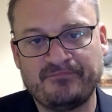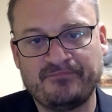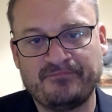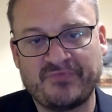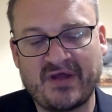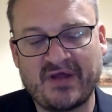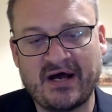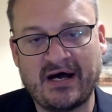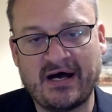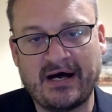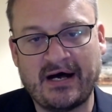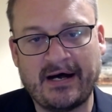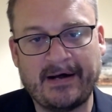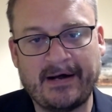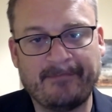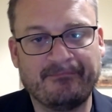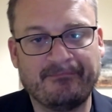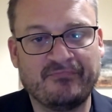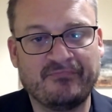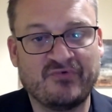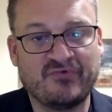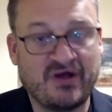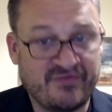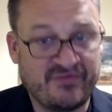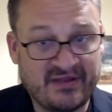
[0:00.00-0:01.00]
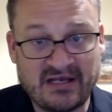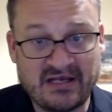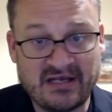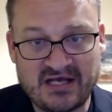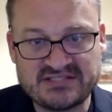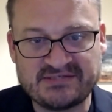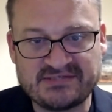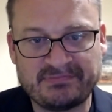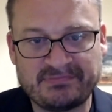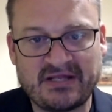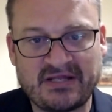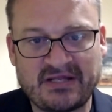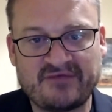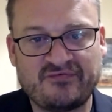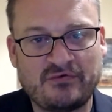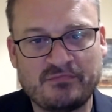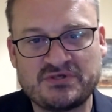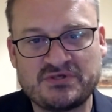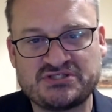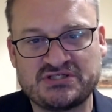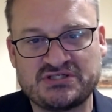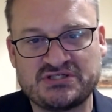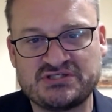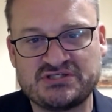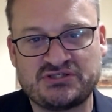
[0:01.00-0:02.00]
and the ELISA platform, which
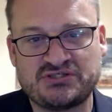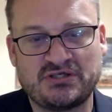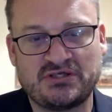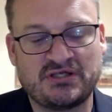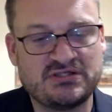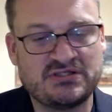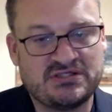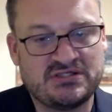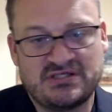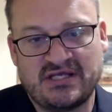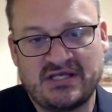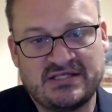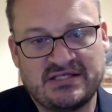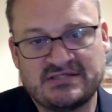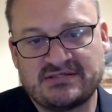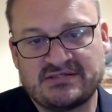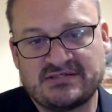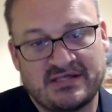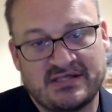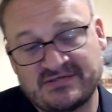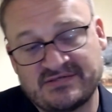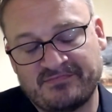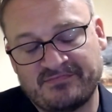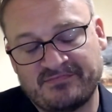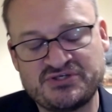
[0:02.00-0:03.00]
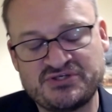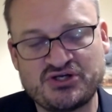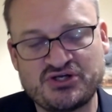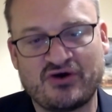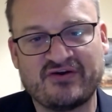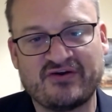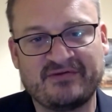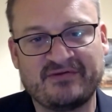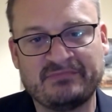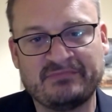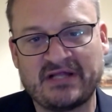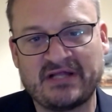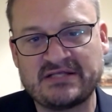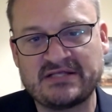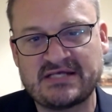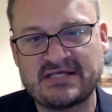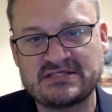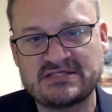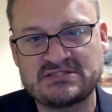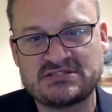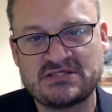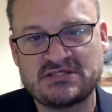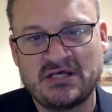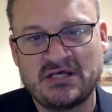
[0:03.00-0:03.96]
is the majority of blood tests.